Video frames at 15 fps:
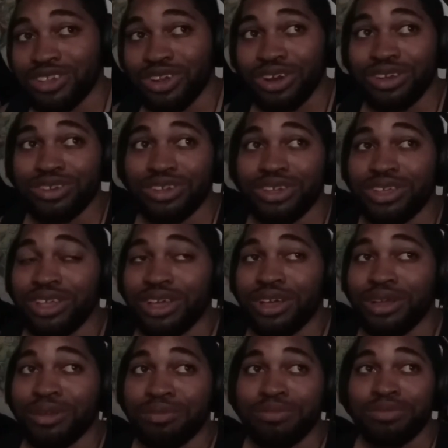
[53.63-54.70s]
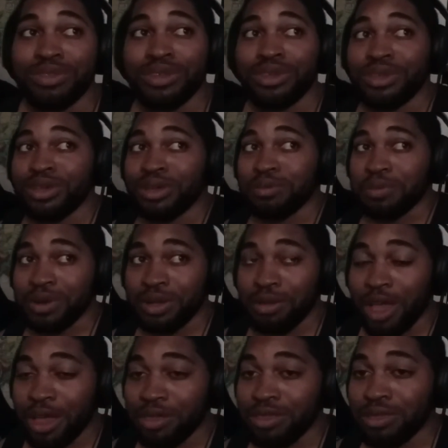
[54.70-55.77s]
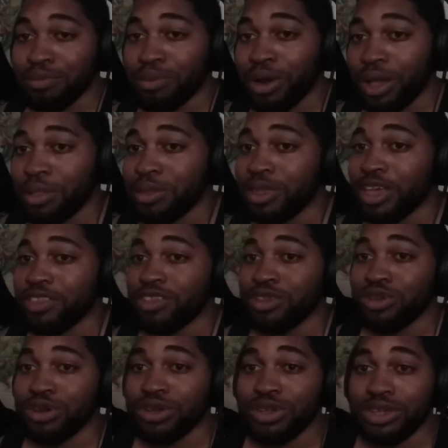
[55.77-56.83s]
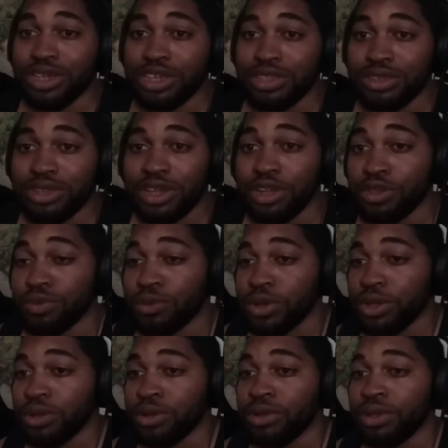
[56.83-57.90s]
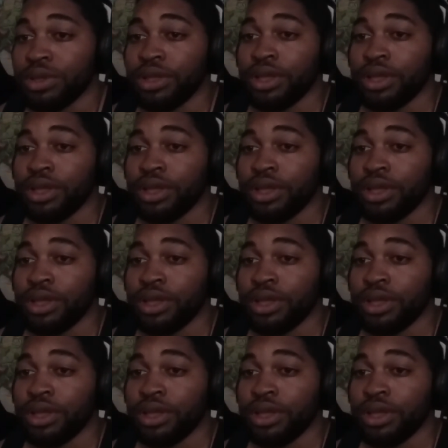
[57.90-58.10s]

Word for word: I charge it. Uh, but I probably have to charge it inside as well